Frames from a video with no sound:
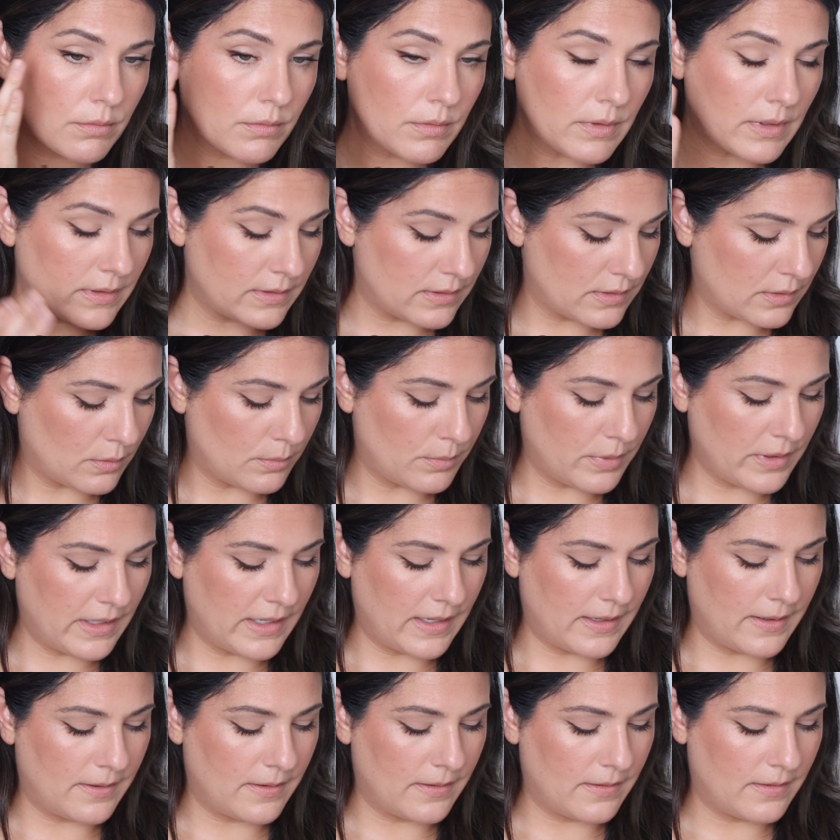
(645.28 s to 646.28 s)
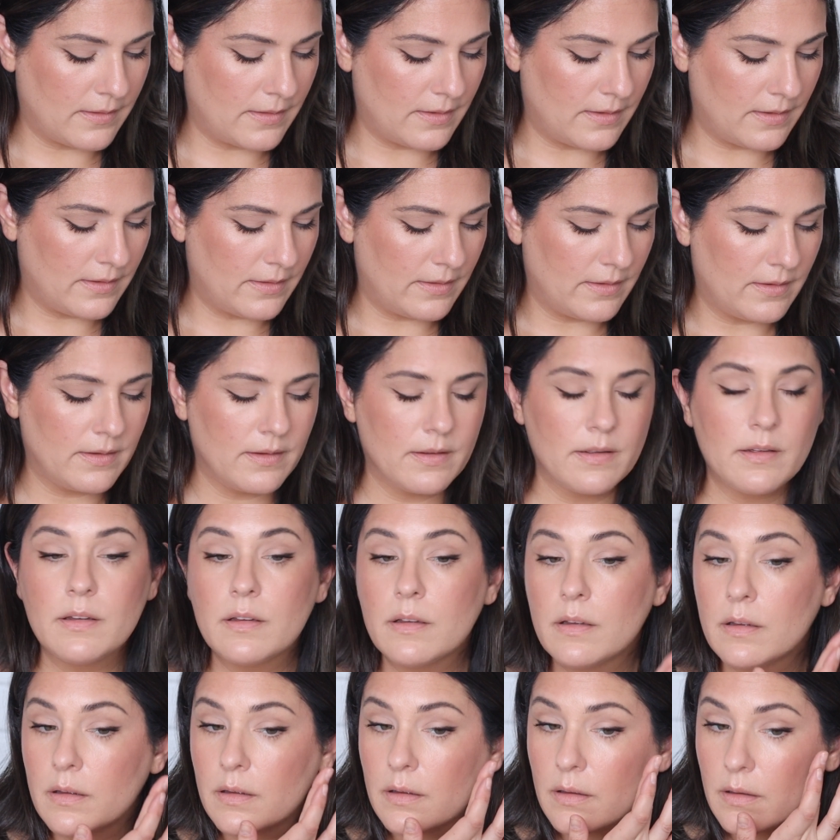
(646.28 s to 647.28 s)
That's so pretty.
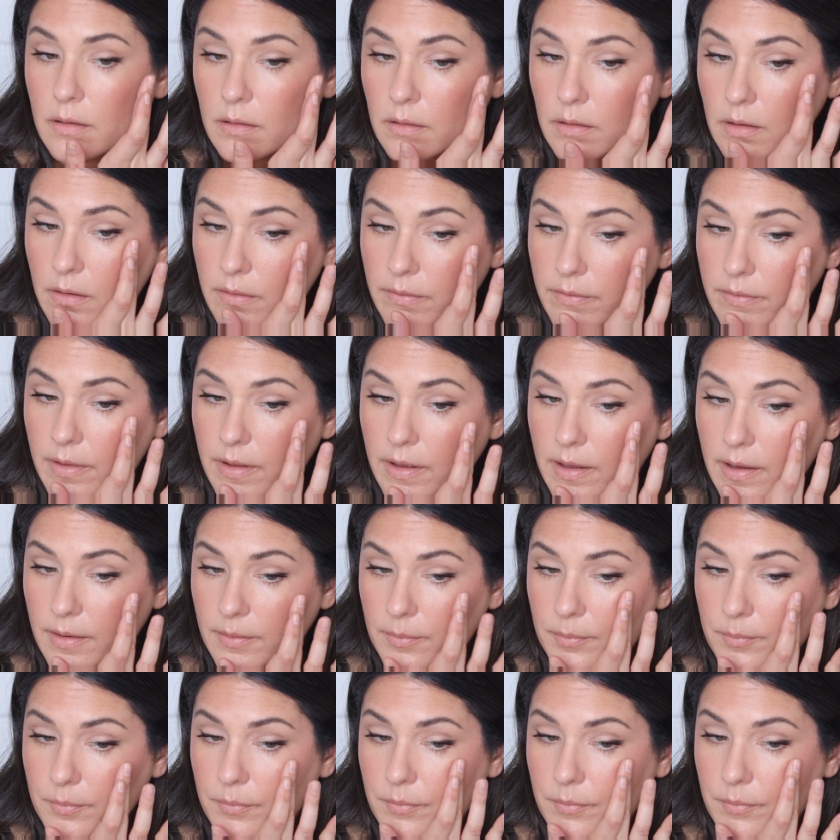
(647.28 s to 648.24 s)
Love that.